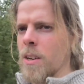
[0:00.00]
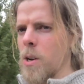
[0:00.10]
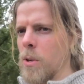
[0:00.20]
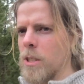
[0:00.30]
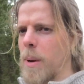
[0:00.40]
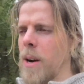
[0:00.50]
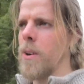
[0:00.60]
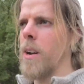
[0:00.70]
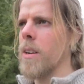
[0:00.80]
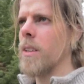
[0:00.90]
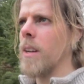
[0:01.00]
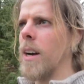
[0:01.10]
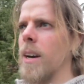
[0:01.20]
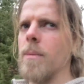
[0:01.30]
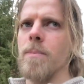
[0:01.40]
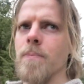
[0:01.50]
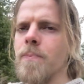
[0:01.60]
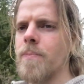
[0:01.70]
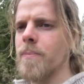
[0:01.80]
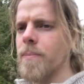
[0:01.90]
going spiral um,
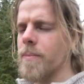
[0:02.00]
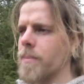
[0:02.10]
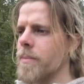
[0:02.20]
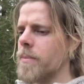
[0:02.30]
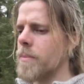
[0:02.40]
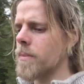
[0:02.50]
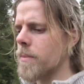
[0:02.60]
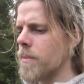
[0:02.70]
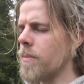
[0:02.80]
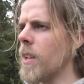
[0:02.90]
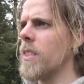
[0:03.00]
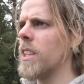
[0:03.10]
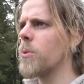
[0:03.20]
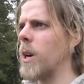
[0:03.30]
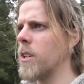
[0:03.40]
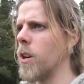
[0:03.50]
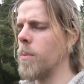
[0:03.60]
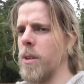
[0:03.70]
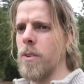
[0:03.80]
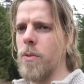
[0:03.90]
this is quite
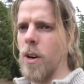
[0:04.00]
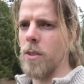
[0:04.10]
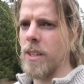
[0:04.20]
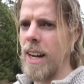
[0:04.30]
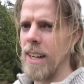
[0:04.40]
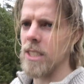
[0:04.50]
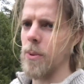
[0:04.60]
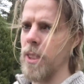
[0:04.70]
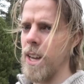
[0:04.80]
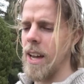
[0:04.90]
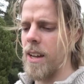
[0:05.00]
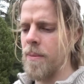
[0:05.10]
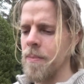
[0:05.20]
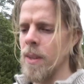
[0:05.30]
common for a lot of guys when they